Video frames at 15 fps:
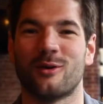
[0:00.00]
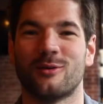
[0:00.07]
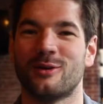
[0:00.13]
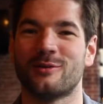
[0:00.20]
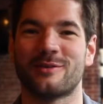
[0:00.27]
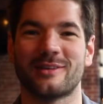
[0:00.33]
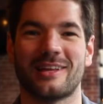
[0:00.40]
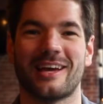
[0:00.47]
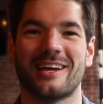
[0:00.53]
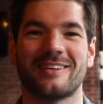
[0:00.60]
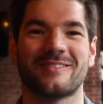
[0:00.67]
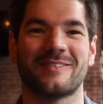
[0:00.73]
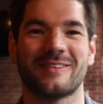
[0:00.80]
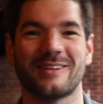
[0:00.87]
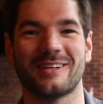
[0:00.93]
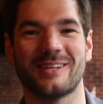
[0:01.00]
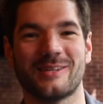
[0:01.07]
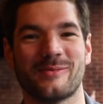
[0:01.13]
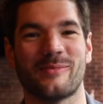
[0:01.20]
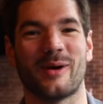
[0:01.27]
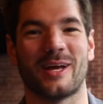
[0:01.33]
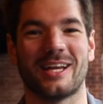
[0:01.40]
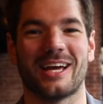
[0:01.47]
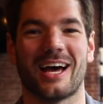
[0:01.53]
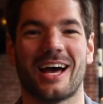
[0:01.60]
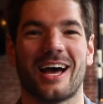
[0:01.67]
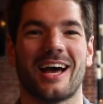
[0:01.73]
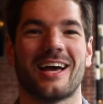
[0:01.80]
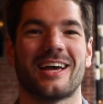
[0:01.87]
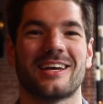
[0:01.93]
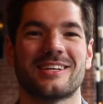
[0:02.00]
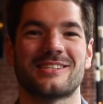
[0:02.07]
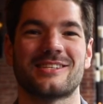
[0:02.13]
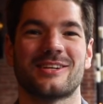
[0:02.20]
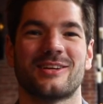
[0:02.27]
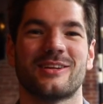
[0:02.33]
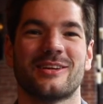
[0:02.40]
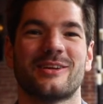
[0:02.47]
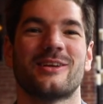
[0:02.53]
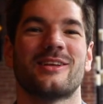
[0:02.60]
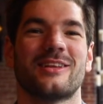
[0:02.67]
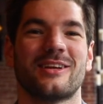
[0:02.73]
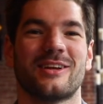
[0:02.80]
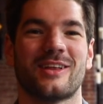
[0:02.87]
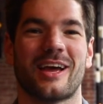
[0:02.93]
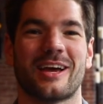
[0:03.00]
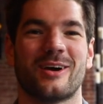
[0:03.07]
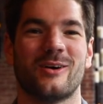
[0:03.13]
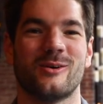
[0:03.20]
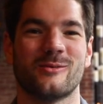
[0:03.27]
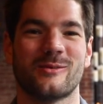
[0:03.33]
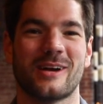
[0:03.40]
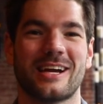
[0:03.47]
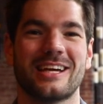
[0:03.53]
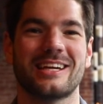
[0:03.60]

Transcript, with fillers: Newfoundland for you, but yeah, I know. Uh, it's still a little little like home, right?